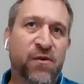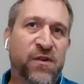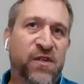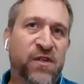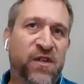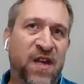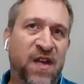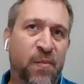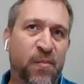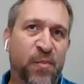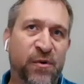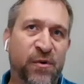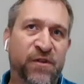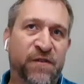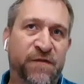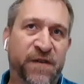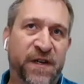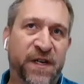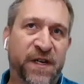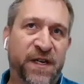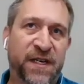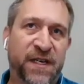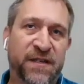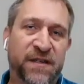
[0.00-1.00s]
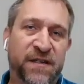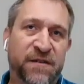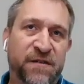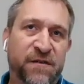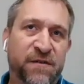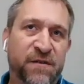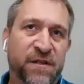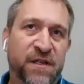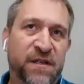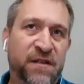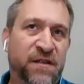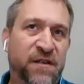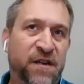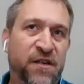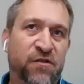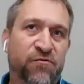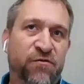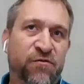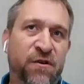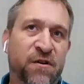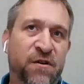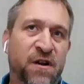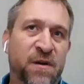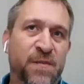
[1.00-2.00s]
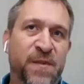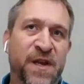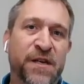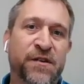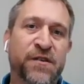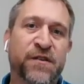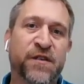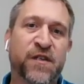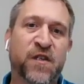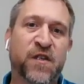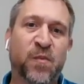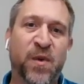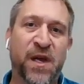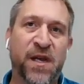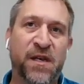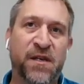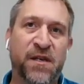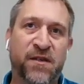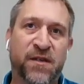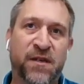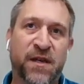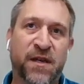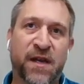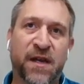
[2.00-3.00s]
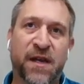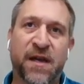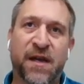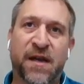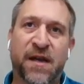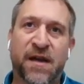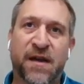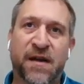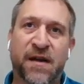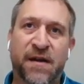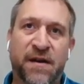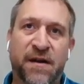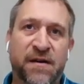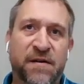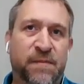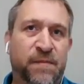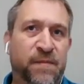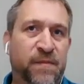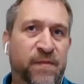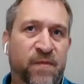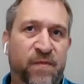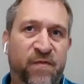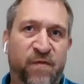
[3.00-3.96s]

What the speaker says: steppers fit into the industrial automation space um,